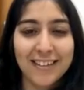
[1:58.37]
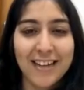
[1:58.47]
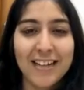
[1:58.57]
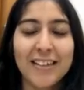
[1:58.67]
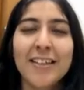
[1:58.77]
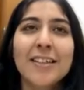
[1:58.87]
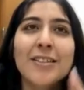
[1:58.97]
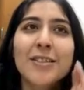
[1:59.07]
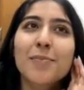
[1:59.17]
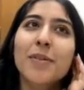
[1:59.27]
I think
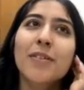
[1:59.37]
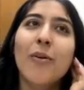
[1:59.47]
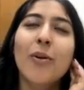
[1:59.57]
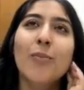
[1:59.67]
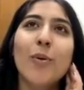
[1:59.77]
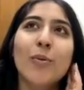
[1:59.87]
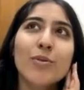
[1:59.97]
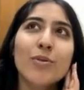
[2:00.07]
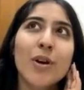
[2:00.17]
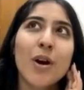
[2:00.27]
it's been
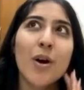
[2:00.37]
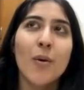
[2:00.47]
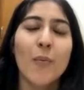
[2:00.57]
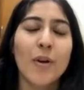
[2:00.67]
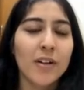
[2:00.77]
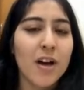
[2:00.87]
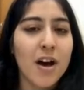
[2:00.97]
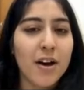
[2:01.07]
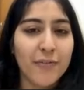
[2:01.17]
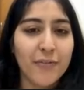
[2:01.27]
almost
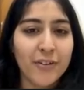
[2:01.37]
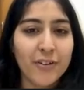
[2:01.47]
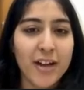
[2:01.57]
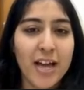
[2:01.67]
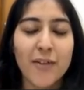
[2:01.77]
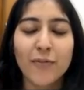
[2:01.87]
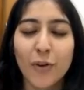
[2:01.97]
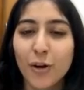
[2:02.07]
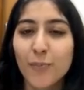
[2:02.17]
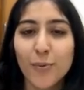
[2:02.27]
1.5 year I have
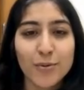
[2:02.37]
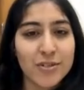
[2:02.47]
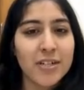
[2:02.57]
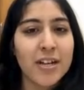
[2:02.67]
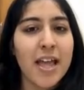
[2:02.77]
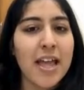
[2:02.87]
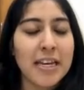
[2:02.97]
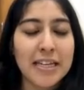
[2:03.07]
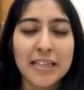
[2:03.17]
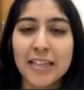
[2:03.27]
not posted
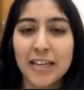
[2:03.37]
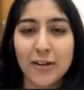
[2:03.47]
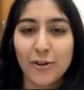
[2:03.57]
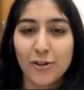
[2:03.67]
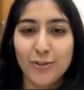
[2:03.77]
anything on